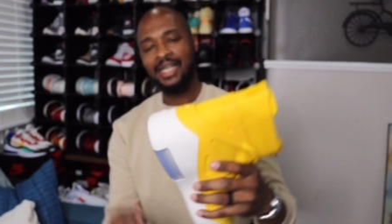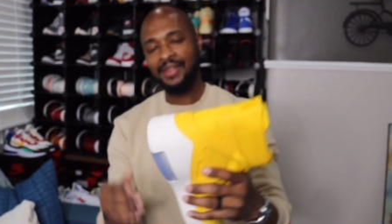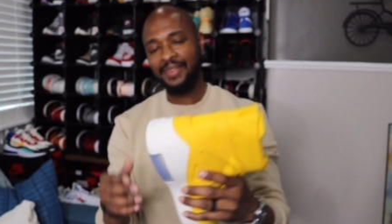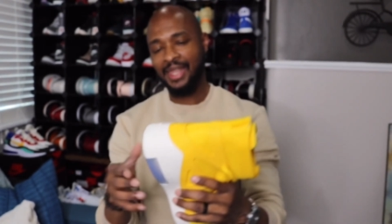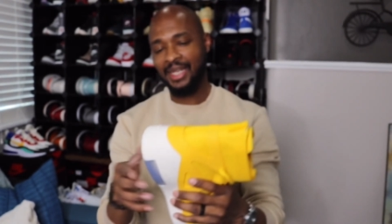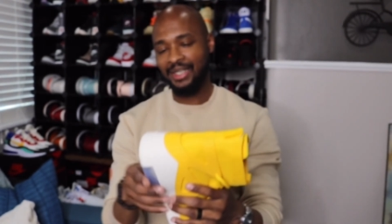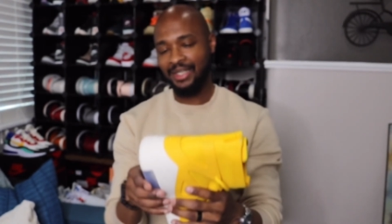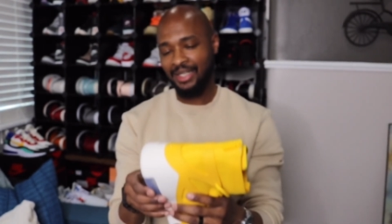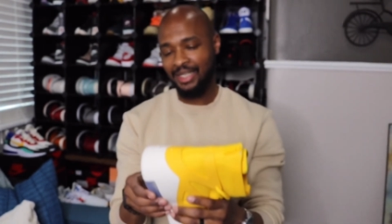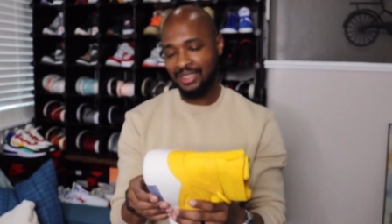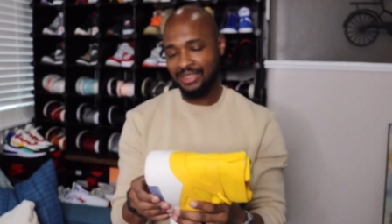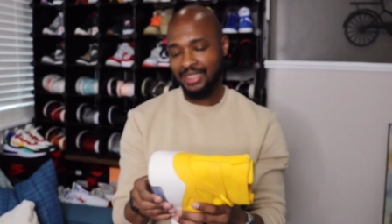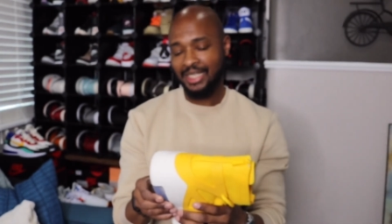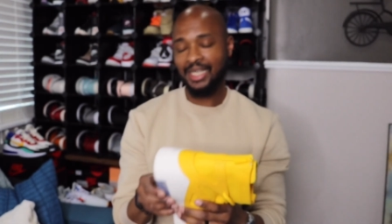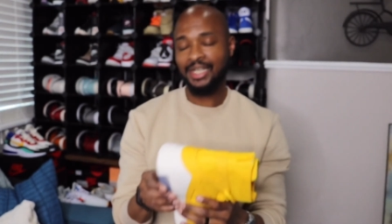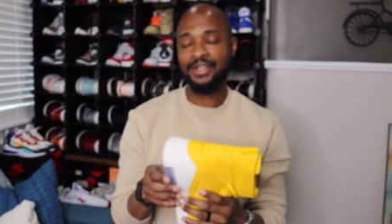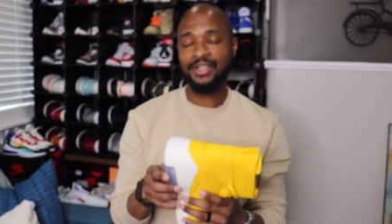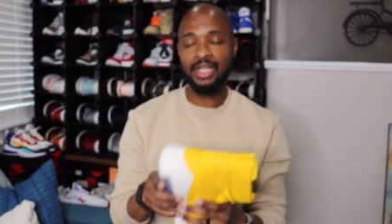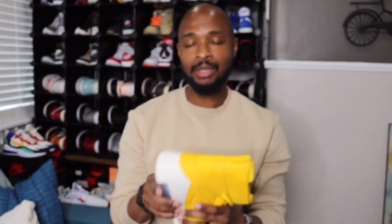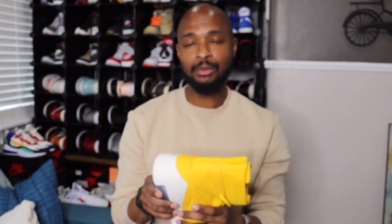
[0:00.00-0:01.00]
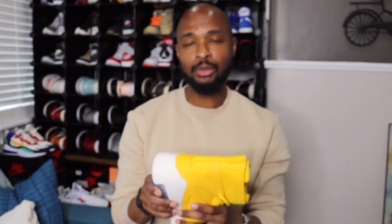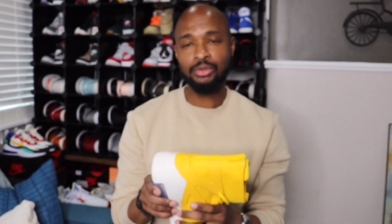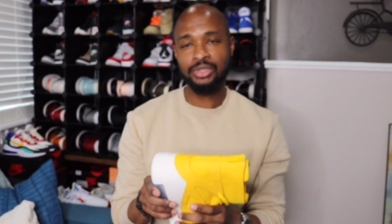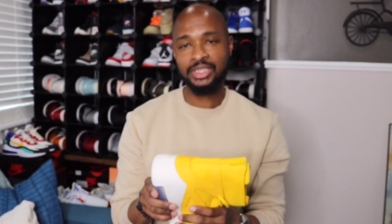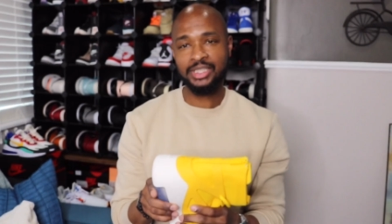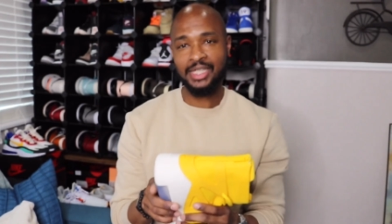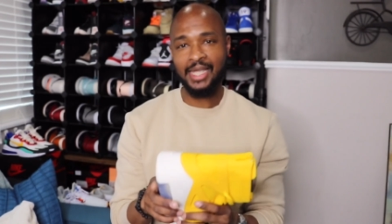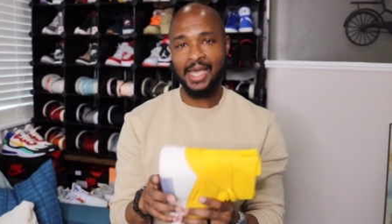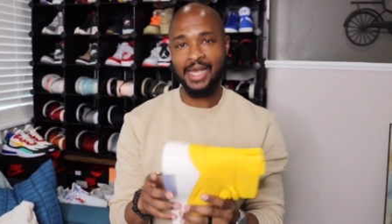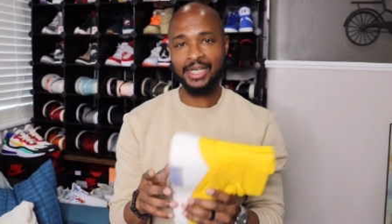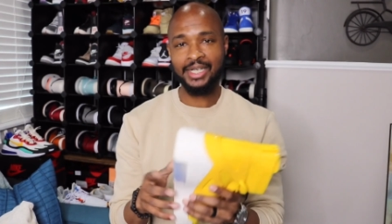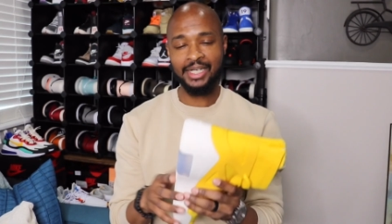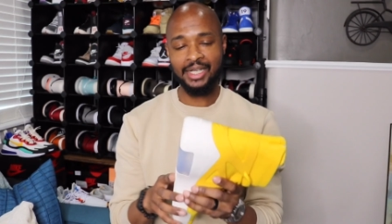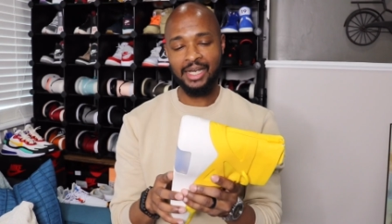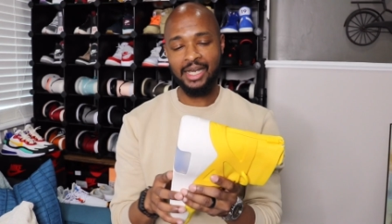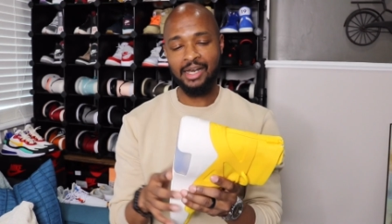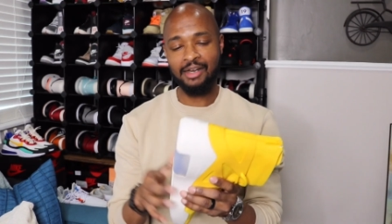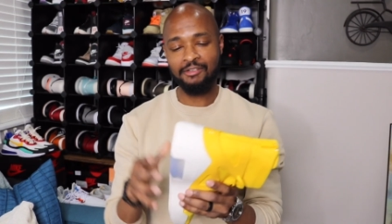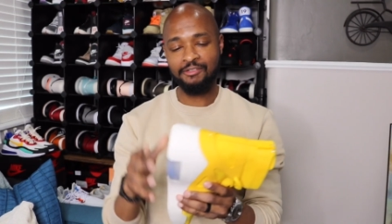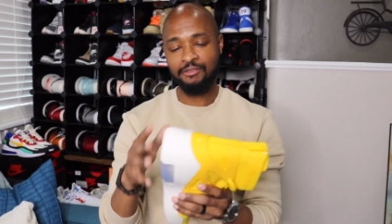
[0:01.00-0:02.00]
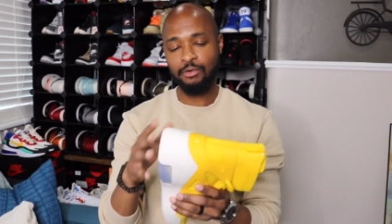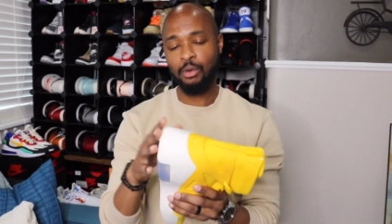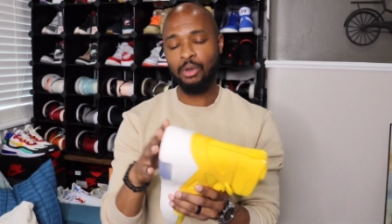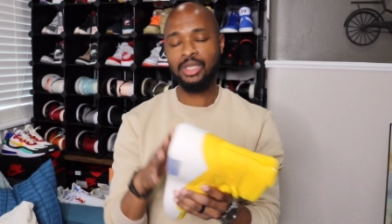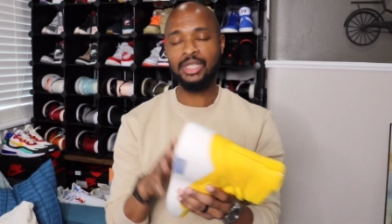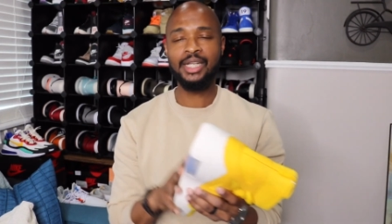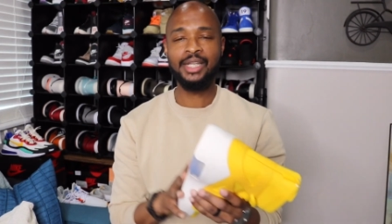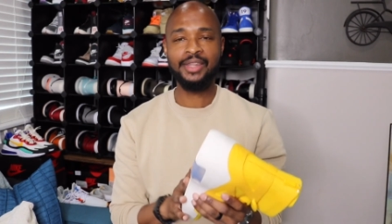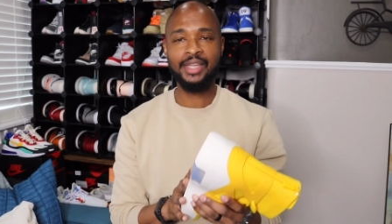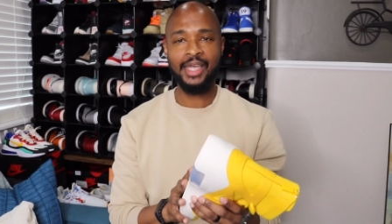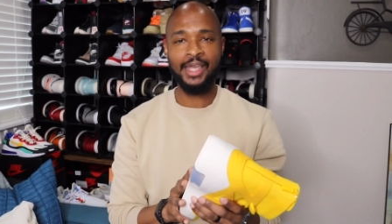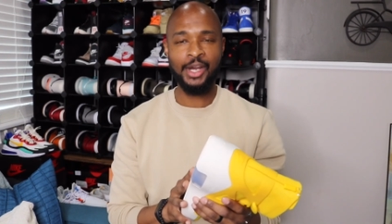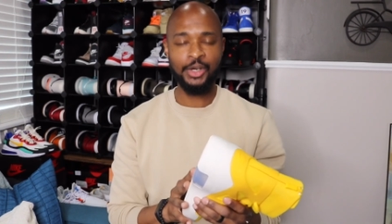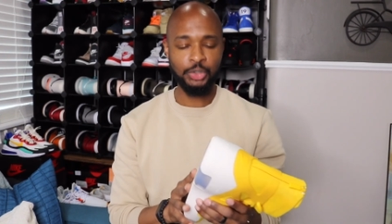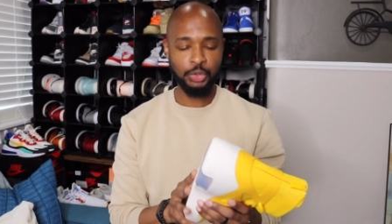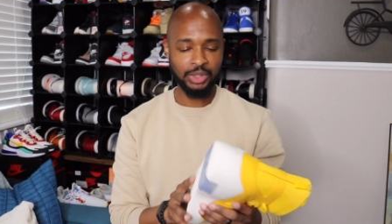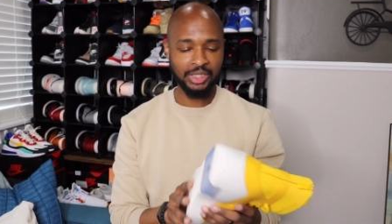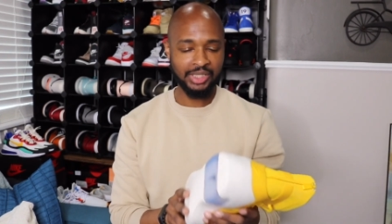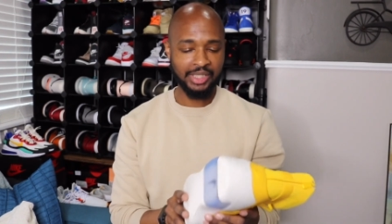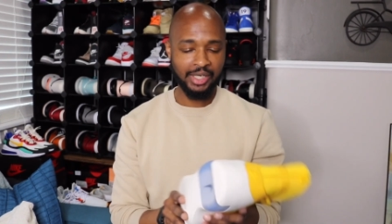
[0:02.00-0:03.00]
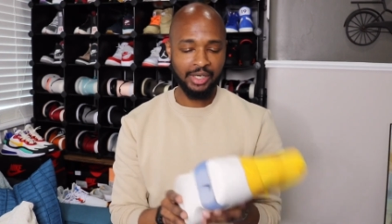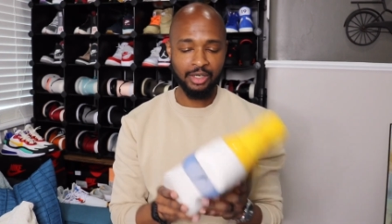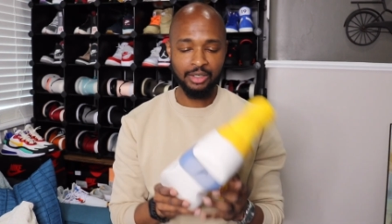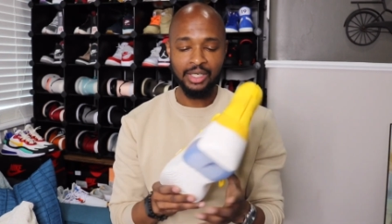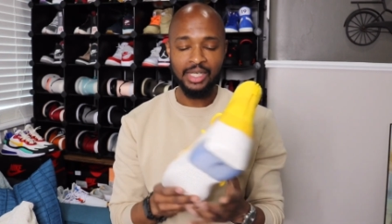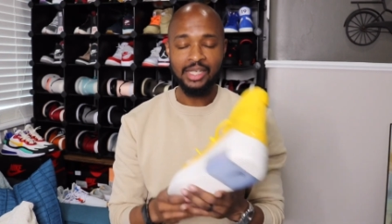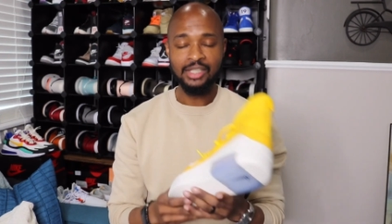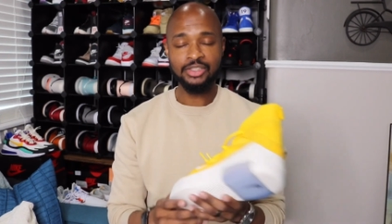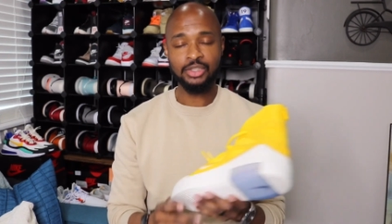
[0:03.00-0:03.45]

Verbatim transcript: That is a double stacked full length air unit there.